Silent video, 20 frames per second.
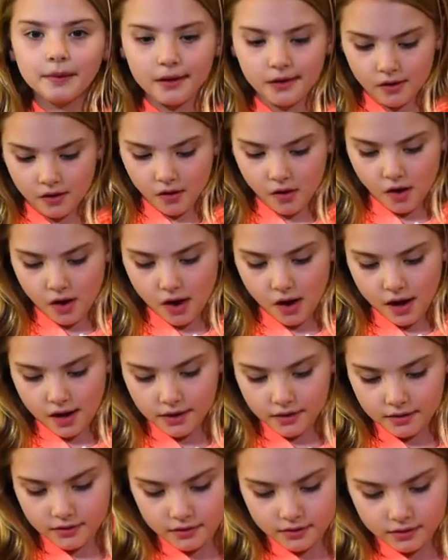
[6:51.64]
Drapion. Uh,
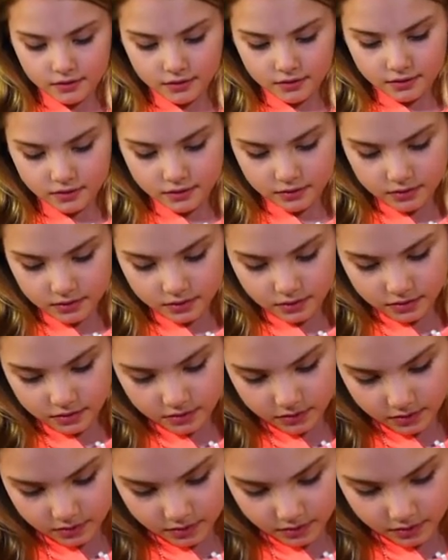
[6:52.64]
Drapion.
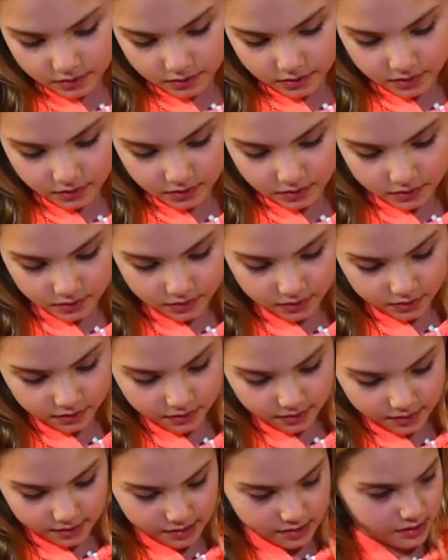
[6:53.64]
Cool,
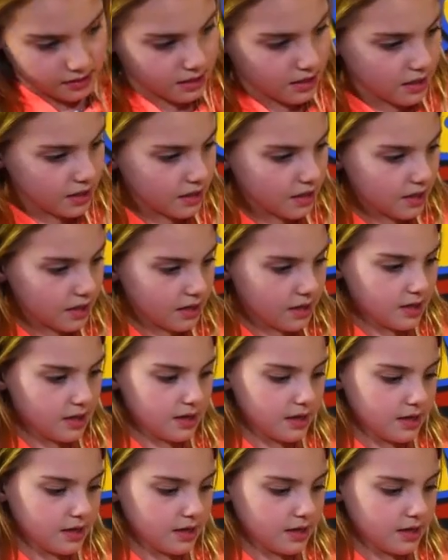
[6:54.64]
good job.